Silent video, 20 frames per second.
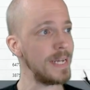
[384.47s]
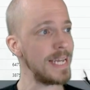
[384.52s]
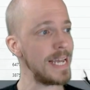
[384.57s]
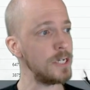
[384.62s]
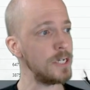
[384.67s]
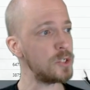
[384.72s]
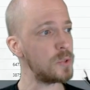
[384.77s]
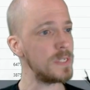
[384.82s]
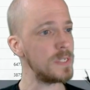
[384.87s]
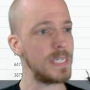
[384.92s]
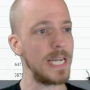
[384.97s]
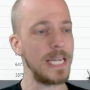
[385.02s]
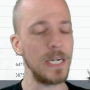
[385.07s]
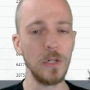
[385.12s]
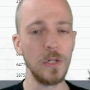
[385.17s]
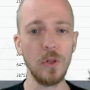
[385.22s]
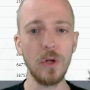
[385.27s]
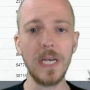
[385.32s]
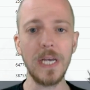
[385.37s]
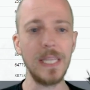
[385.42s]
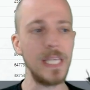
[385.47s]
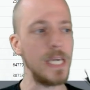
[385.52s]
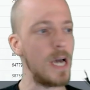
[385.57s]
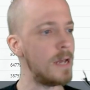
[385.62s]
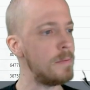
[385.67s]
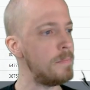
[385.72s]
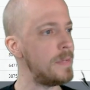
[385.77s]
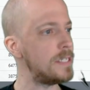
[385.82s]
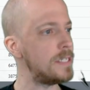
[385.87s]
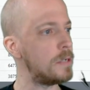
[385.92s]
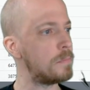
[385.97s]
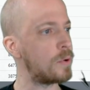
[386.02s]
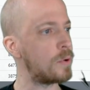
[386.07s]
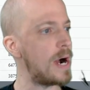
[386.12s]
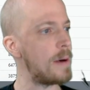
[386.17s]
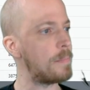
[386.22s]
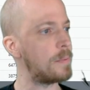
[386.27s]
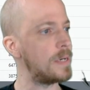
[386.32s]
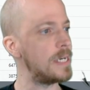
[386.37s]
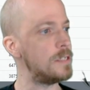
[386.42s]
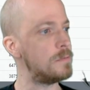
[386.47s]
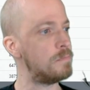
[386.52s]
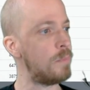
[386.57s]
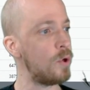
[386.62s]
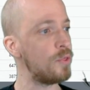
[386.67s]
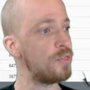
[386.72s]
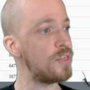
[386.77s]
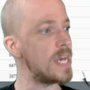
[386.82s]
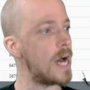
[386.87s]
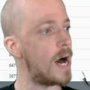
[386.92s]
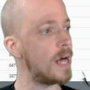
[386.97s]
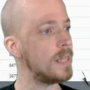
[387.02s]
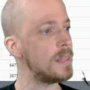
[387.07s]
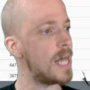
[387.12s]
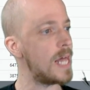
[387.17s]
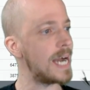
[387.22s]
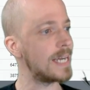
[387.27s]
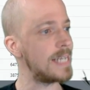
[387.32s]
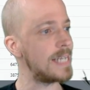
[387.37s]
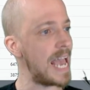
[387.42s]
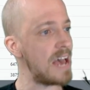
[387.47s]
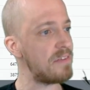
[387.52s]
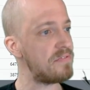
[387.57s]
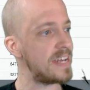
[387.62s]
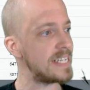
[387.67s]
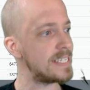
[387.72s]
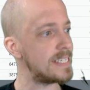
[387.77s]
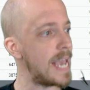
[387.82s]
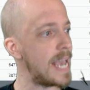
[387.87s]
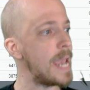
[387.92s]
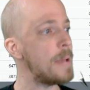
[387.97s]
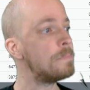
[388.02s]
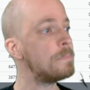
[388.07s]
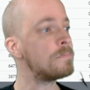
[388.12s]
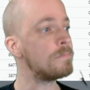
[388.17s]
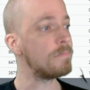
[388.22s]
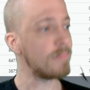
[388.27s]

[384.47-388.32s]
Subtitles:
interesting to look at the unminted properties, both the unlocked FSA